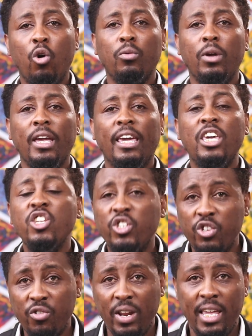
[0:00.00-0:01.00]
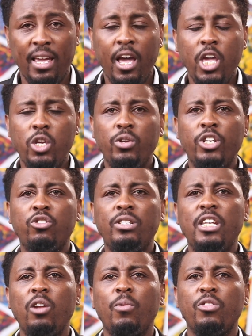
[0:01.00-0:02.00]
history. You need to
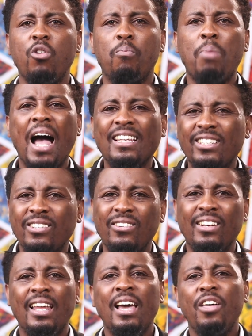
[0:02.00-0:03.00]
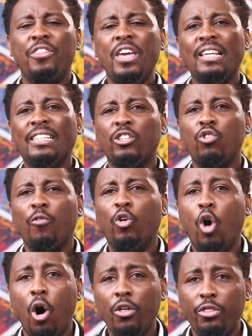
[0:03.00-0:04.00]
deal with your personal things that you have
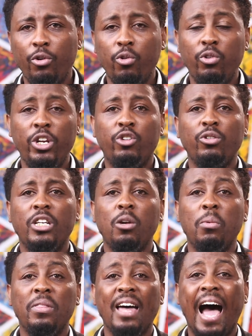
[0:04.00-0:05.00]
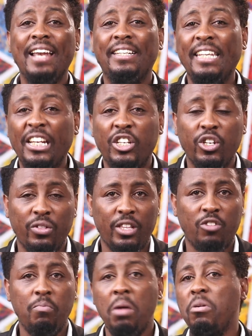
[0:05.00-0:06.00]
gone through. You need to deal with addiction
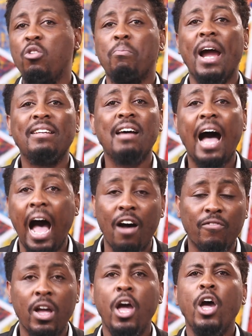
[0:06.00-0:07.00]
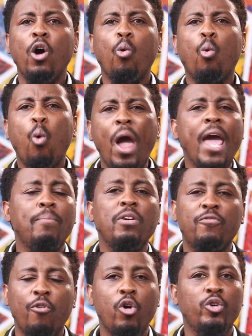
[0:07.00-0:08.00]
that maybe you might have way
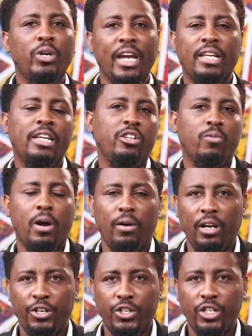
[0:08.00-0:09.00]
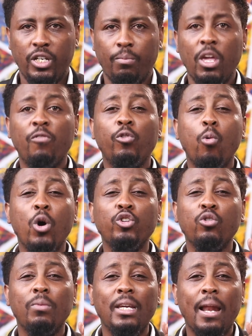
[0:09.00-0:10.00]
before you get into a relationship. If you want
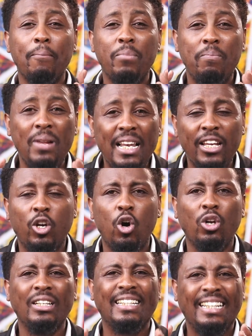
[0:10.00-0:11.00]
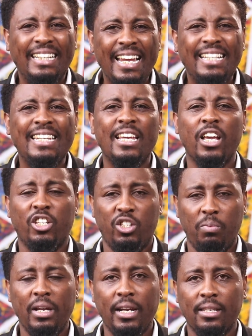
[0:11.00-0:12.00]
to be in a biblical dating
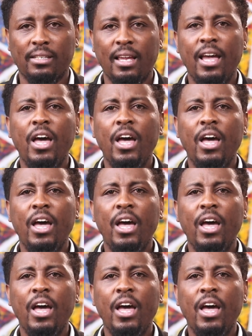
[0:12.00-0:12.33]
experience,